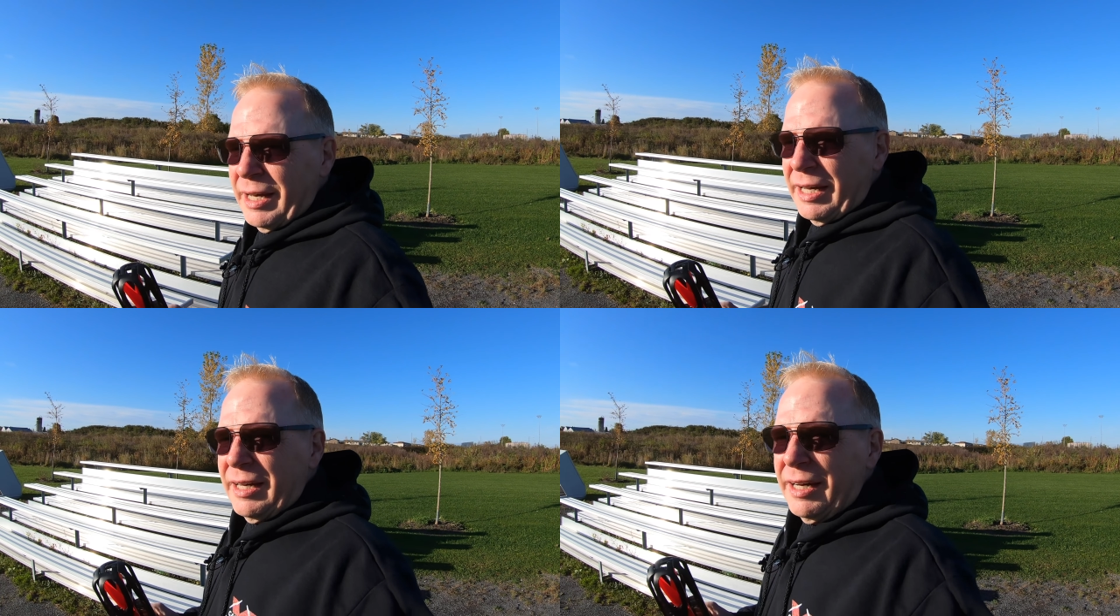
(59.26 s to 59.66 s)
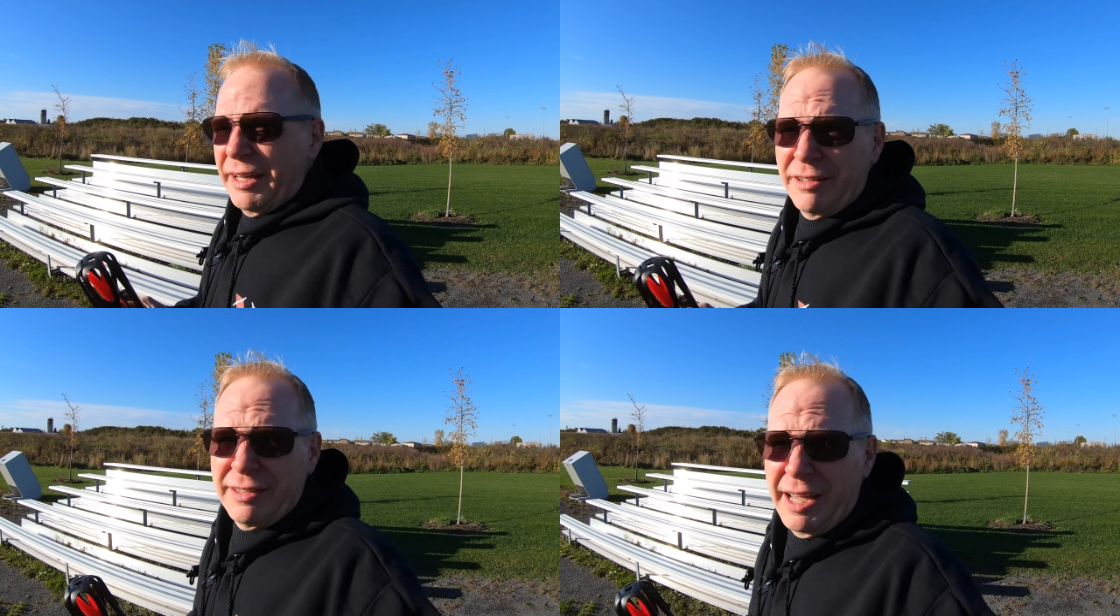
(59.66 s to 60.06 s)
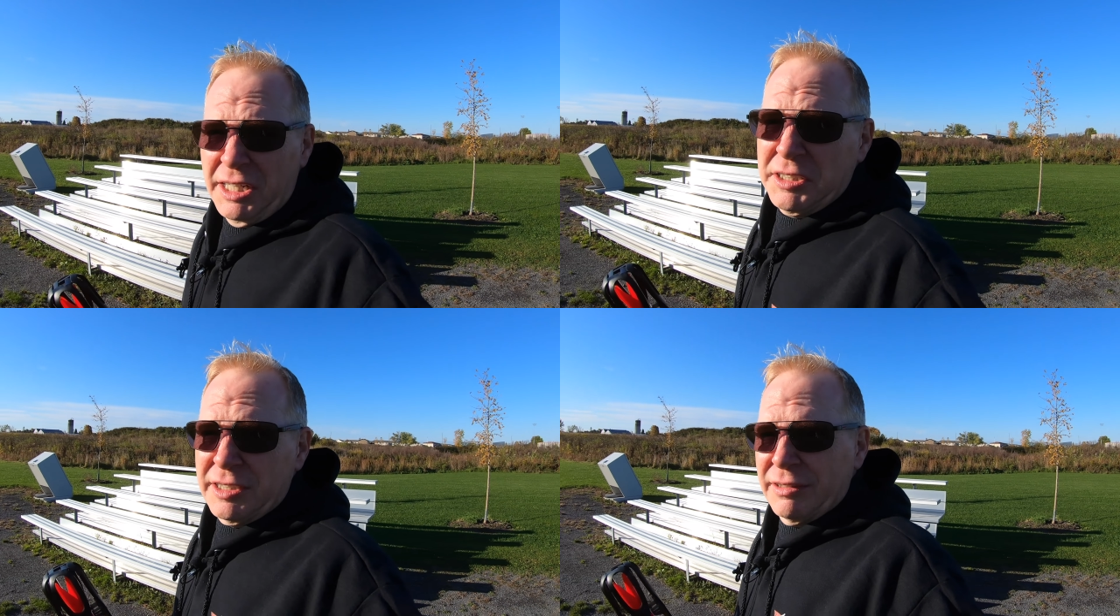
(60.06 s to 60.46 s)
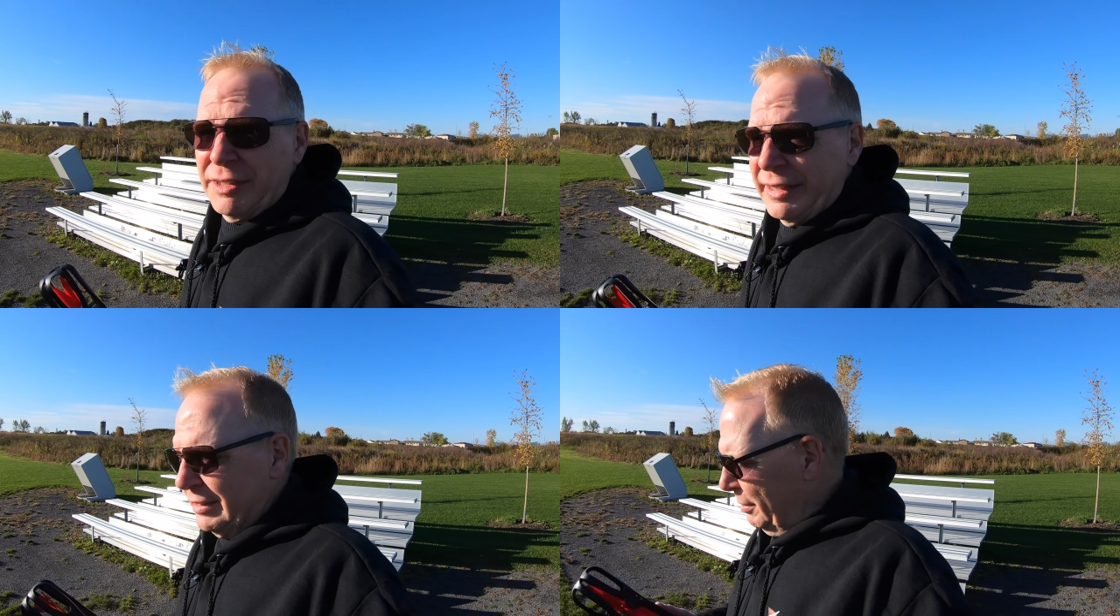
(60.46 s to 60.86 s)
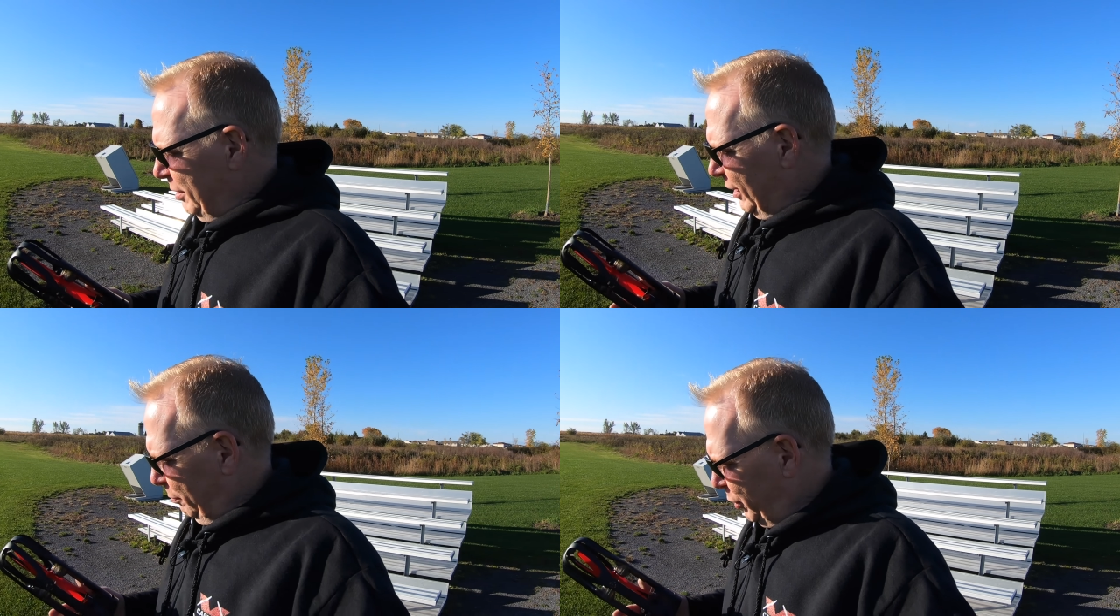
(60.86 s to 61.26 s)
Uh, other than that, it
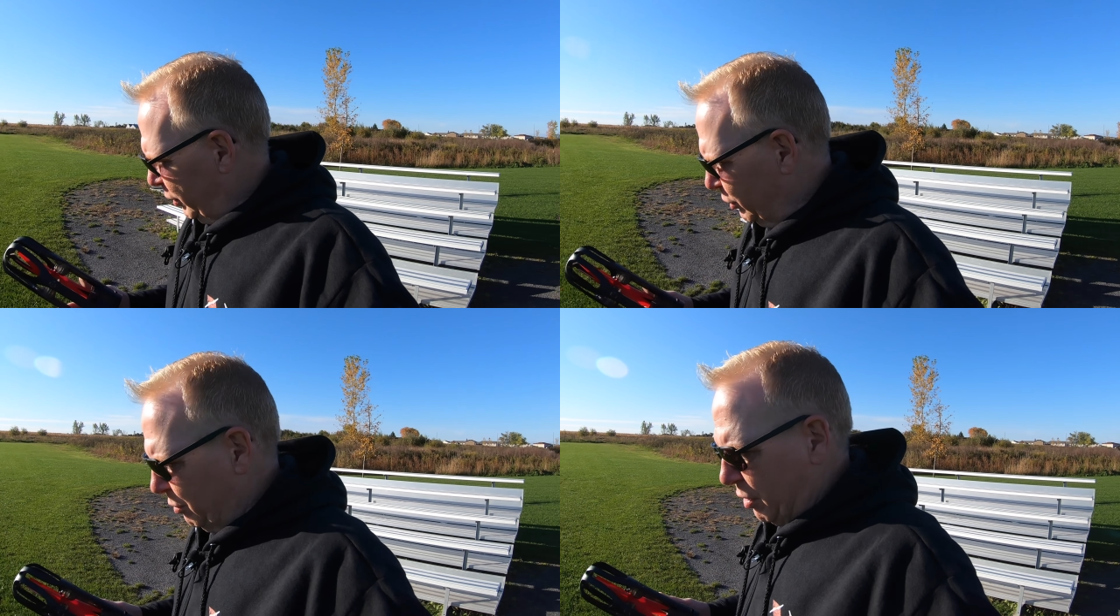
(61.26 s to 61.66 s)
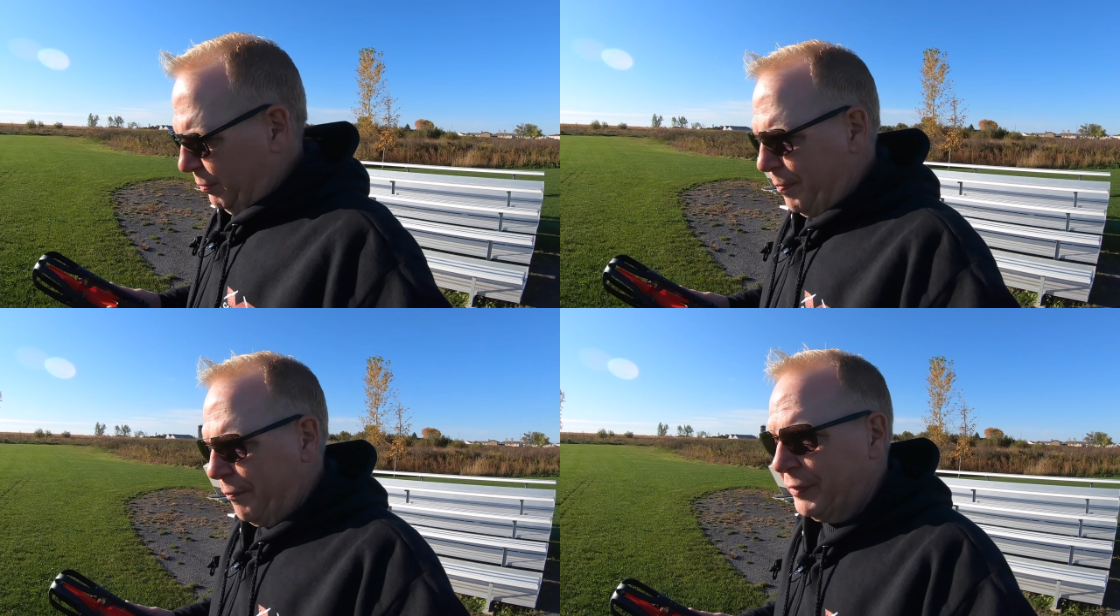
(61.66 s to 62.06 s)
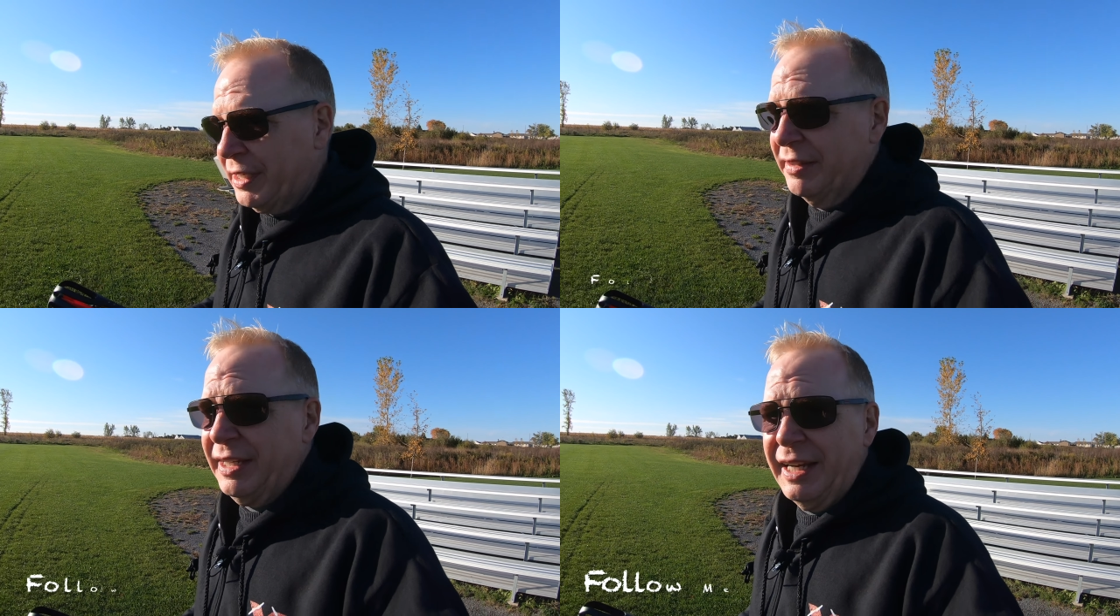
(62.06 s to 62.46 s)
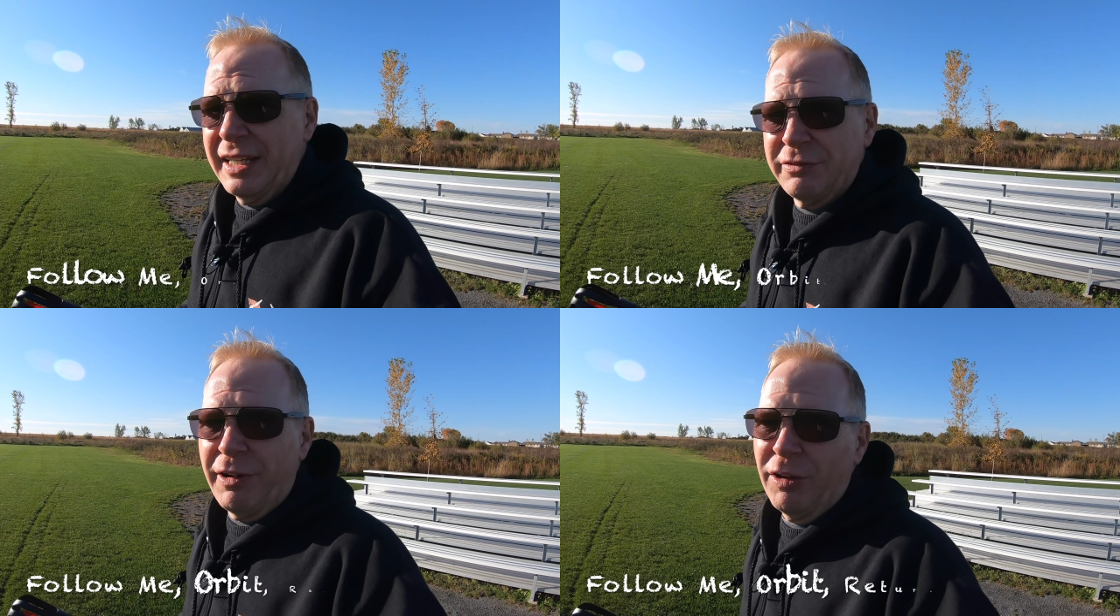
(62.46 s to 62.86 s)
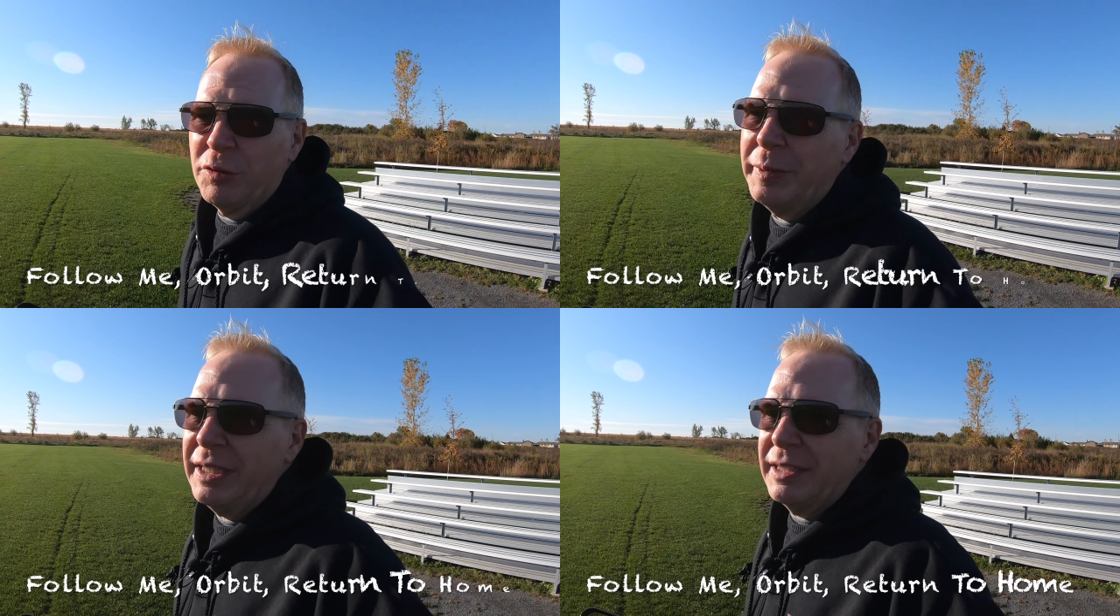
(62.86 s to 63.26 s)
seems like a pretty good drone. I think it has
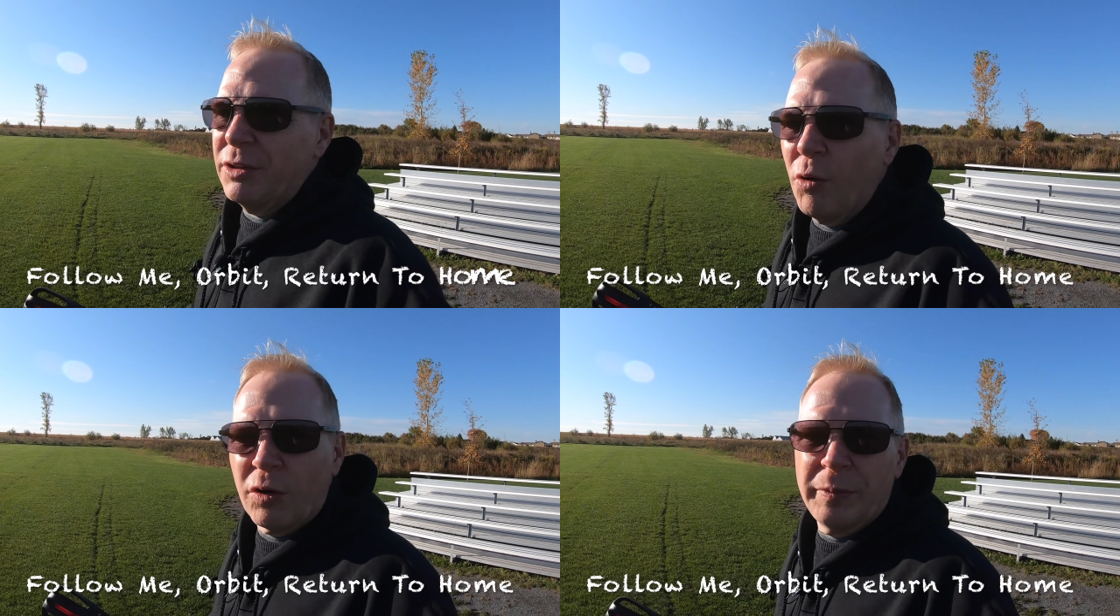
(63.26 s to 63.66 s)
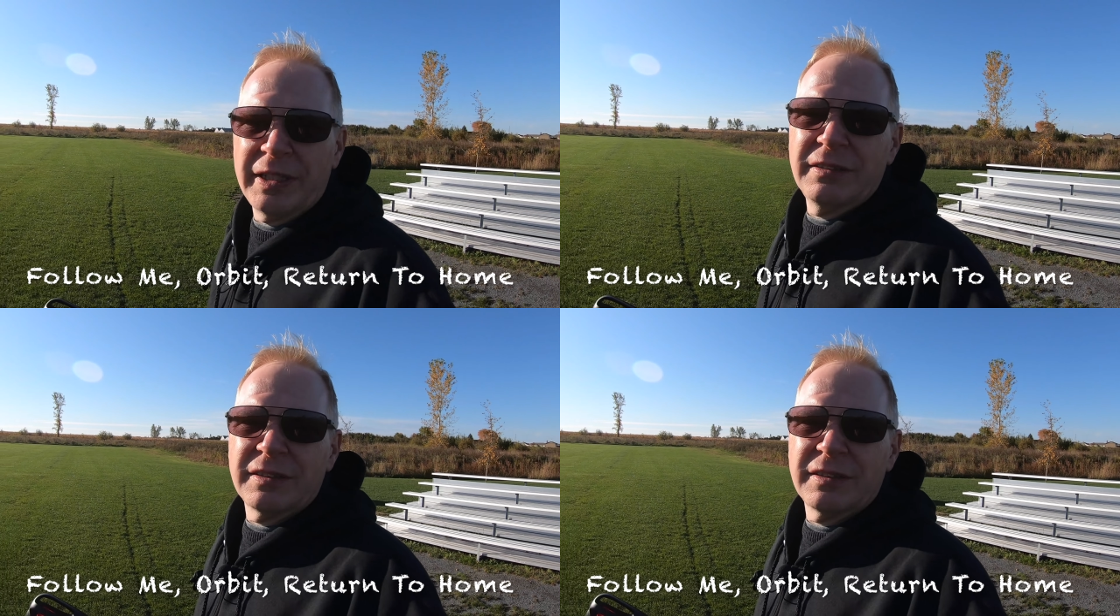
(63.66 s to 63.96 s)
follow me and orbit